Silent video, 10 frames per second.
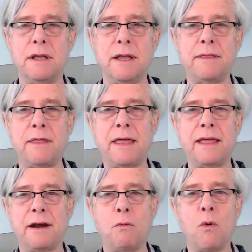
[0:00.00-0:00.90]
and then they
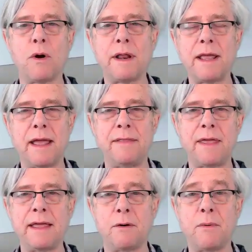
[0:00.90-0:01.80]
get a warning and
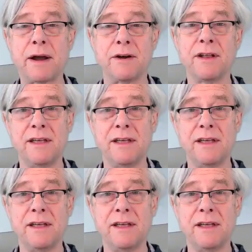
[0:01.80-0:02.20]
they get a record.